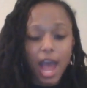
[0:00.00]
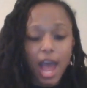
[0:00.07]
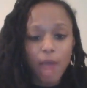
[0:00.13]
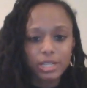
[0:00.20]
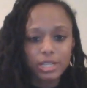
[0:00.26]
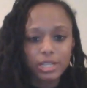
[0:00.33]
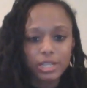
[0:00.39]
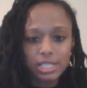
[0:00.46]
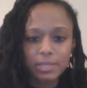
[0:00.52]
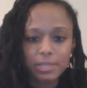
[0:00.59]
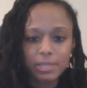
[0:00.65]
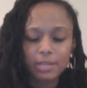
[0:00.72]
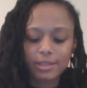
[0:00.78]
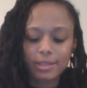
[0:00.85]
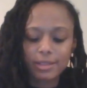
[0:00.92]
I want to
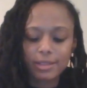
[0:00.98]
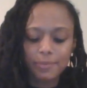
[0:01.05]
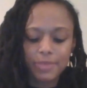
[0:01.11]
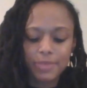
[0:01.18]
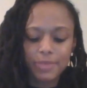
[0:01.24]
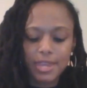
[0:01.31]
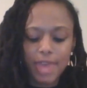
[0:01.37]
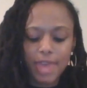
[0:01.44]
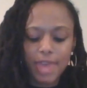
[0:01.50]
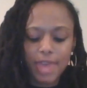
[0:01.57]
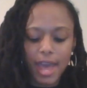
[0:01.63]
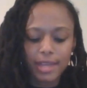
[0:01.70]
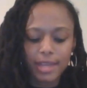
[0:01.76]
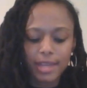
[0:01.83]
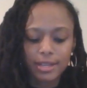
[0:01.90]
speak about something
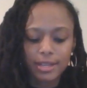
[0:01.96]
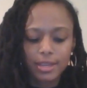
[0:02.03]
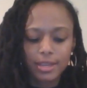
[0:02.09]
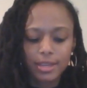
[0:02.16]
that